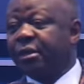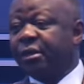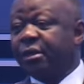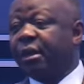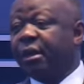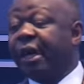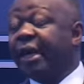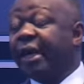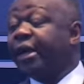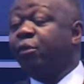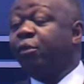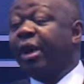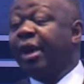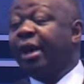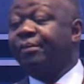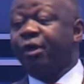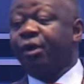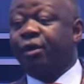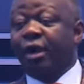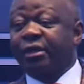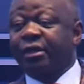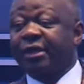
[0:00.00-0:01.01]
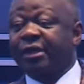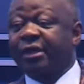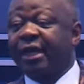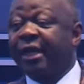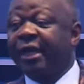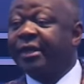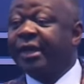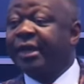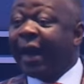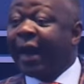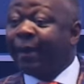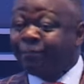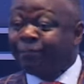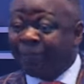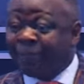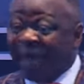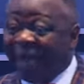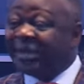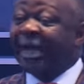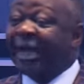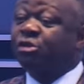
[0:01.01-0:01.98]
anyway, because there are
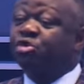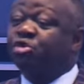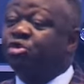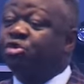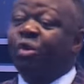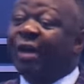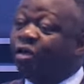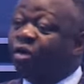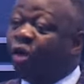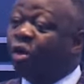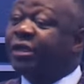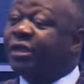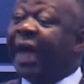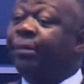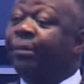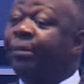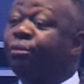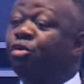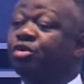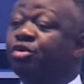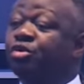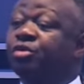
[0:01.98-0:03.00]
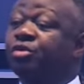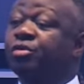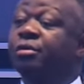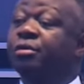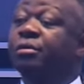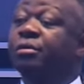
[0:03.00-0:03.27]
pastors who have no taboos.